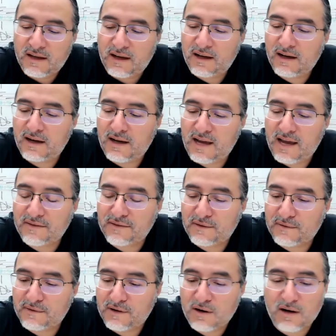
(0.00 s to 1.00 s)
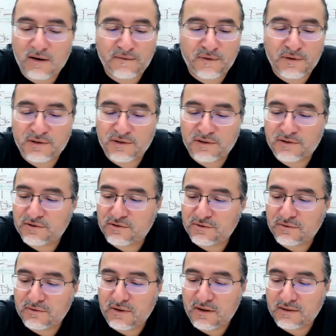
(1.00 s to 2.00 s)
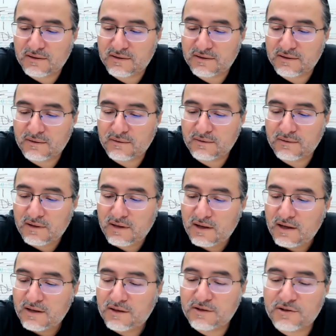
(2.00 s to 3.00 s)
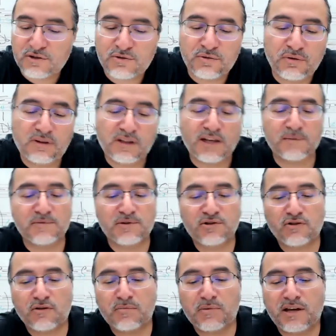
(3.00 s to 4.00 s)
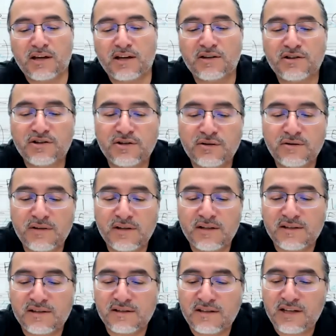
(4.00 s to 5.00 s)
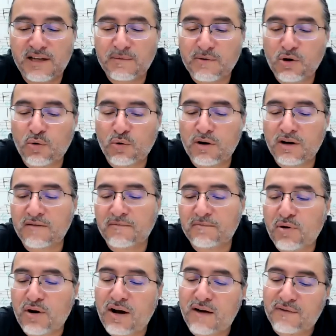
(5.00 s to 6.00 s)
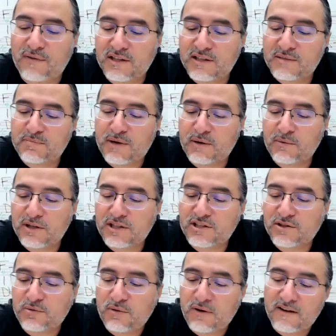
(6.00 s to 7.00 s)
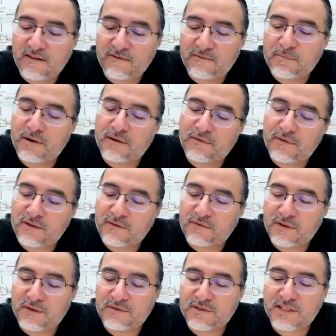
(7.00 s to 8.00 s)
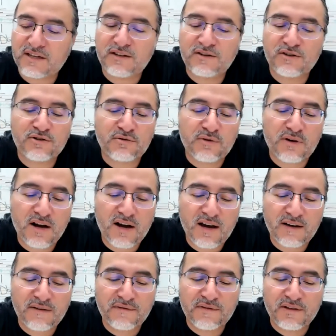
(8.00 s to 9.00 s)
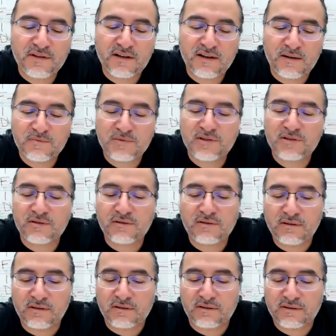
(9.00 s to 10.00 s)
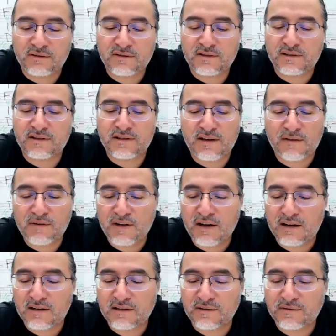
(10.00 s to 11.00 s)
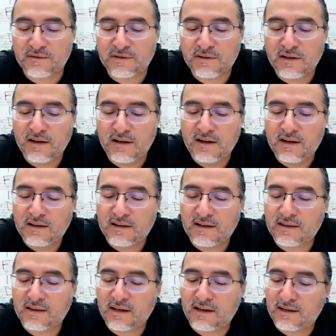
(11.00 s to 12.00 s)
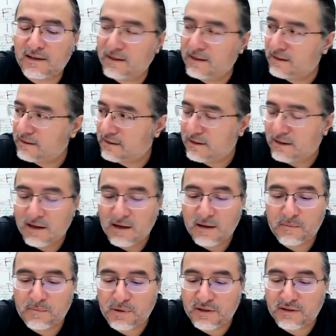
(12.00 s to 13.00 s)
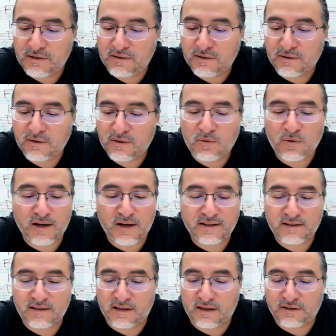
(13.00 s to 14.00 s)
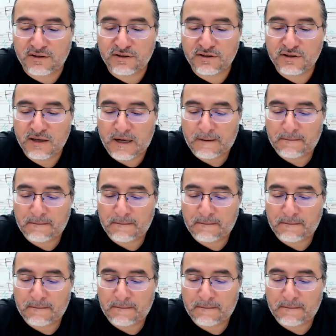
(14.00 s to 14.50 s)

2. And the converse is true also. The truly absorbing issue is the deep quirk of providence by which 12 perfect fifths contrive to come so close to 7 octaves that they nearly, but don't quite touch.